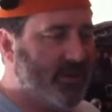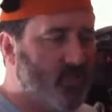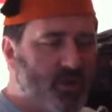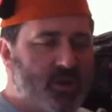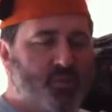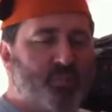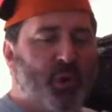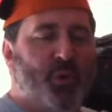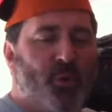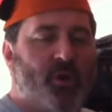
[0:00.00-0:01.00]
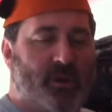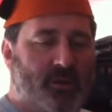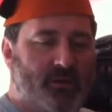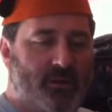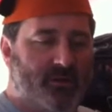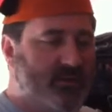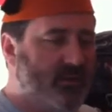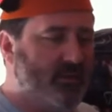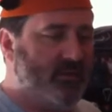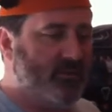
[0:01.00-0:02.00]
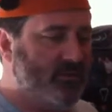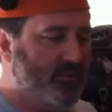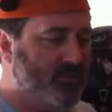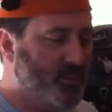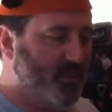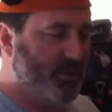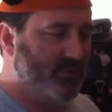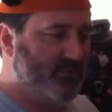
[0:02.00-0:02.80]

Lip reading: Like, what do you put on it? Do you put